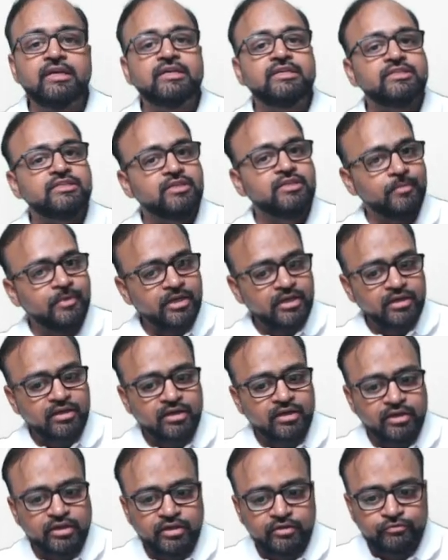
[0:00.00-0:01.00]

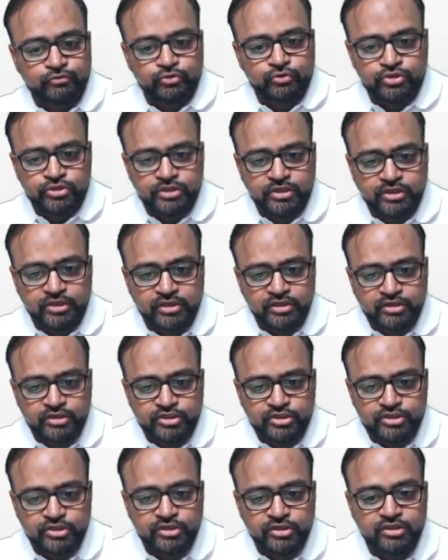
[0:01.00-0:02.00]
Similarly, if you see a
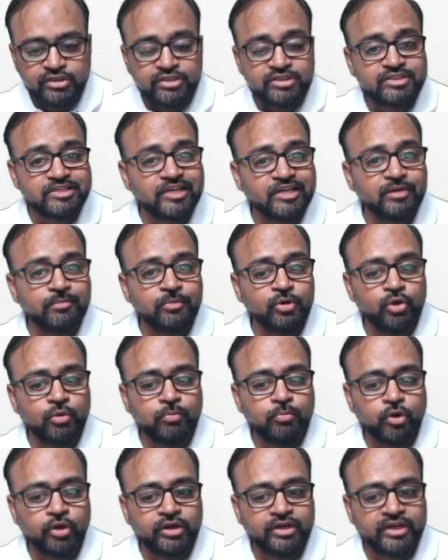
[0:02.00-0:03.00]
lesion in the
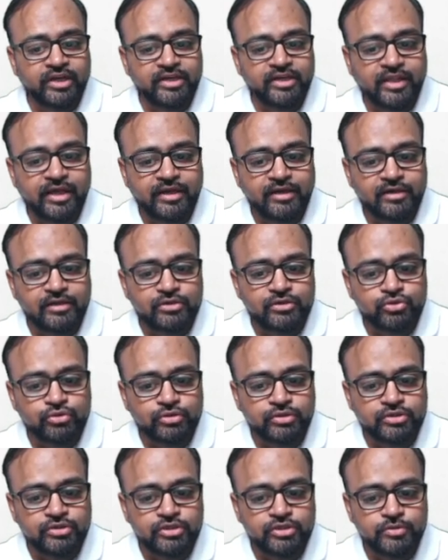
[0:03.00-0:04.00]
cerebellopontine angle, so
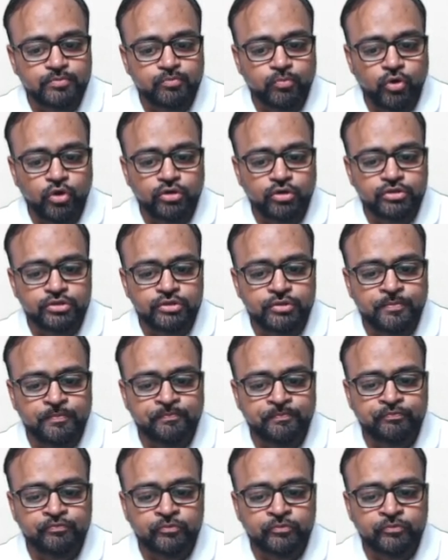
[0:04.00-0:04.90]
this is pons,